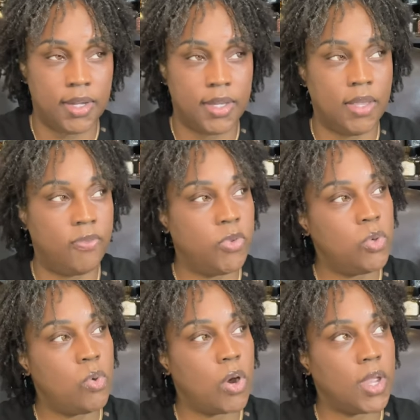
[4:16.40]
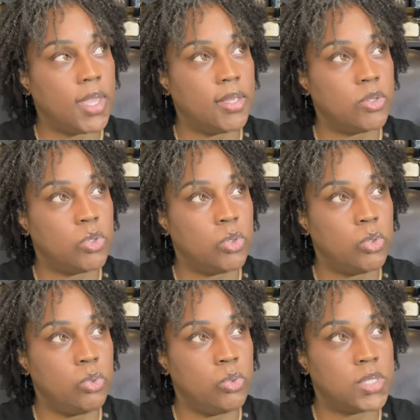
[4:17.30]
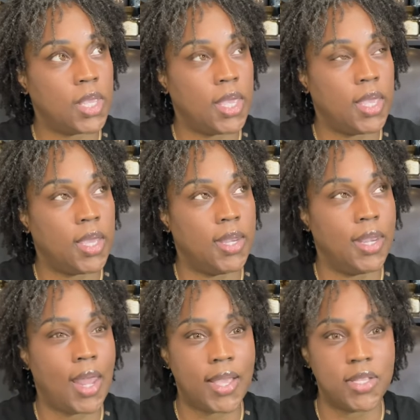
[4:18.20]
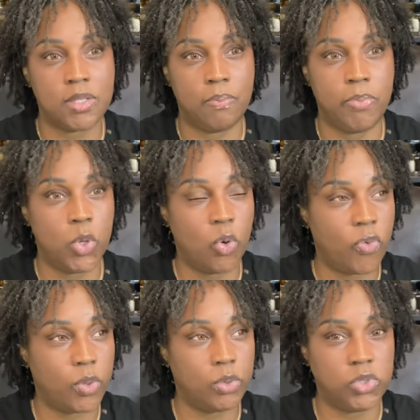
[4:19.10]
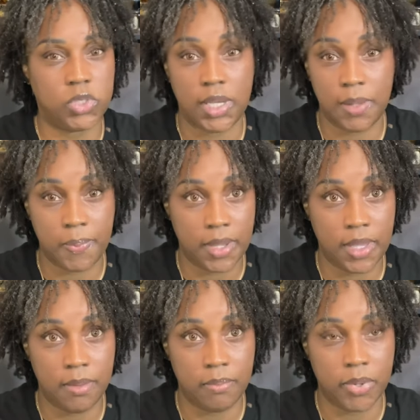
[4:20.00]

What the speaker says: if you are into, say, a nice, beautiful, cheapy,